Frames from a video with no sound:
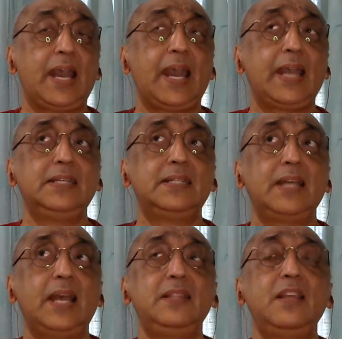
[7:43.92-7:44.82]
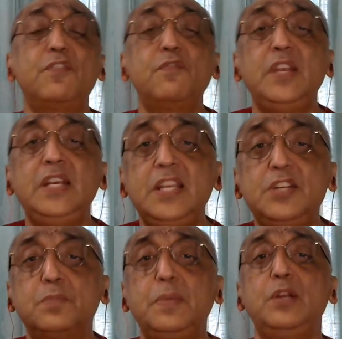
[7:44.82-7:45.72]
And therefore, we
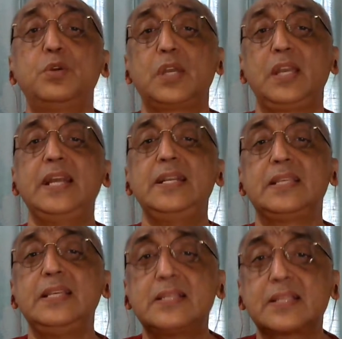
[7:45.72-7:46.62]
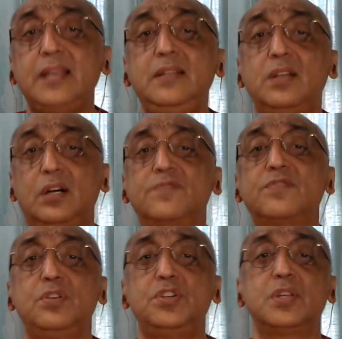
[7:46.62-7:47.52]
need to be looking at these kind of
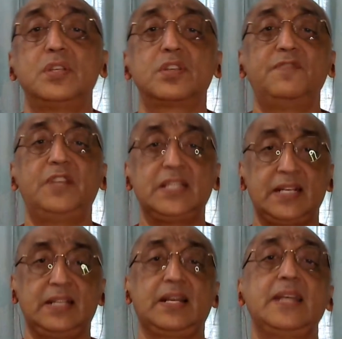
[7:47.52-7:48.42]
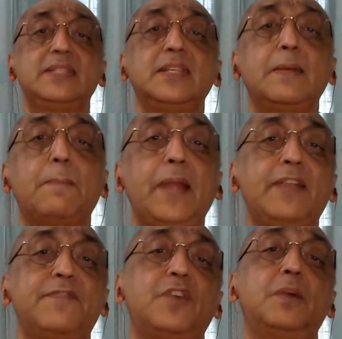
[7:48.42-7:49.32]
solutions of decentralizing the
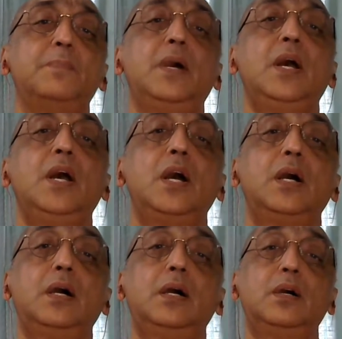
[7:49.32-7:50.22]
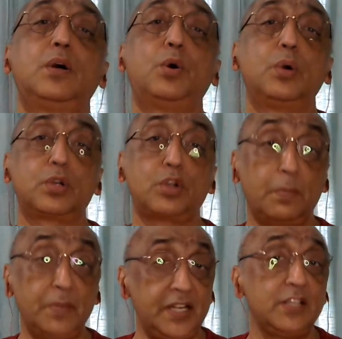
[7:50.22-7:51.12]
platform,
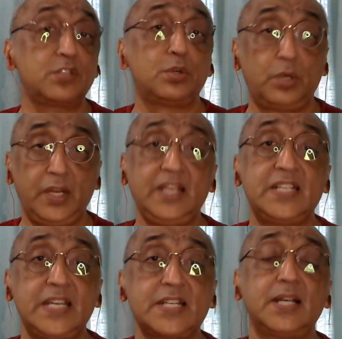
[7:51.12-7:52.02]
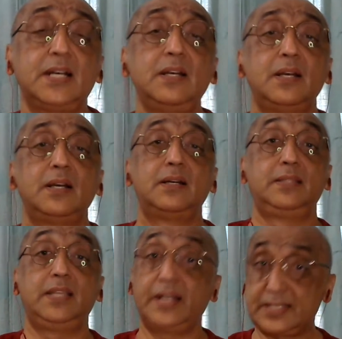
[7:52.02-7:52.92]
communities owning data.
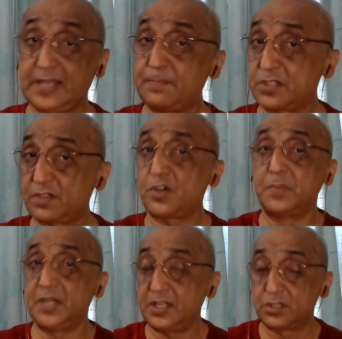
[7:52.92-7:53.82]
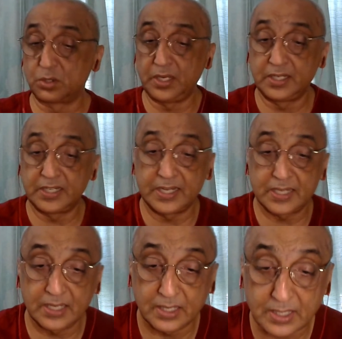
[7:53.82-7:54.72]
There are examples of communities owning
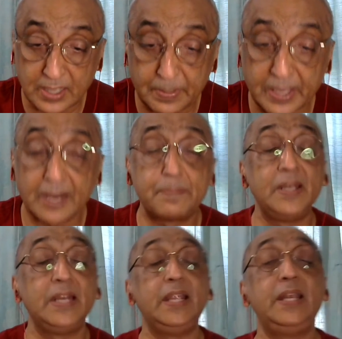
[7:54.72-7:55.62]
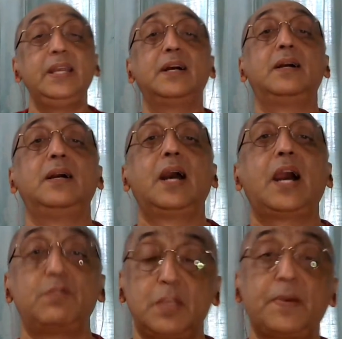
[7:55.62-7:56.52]
data coming up in India.
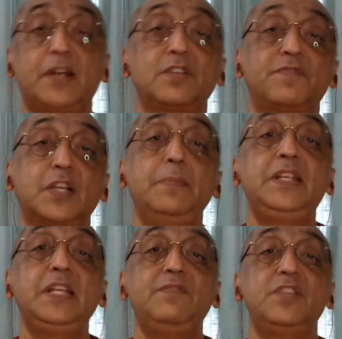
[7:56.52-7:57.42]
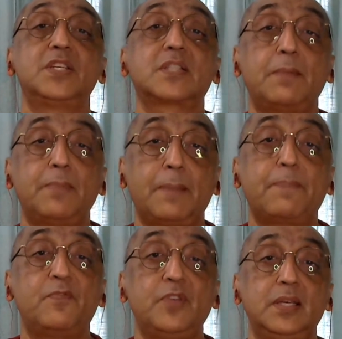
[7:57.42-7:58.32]
I was a part of a committee which has come
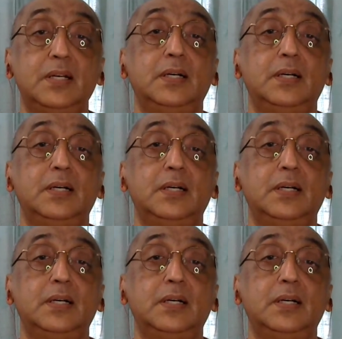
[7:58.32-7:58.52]
up with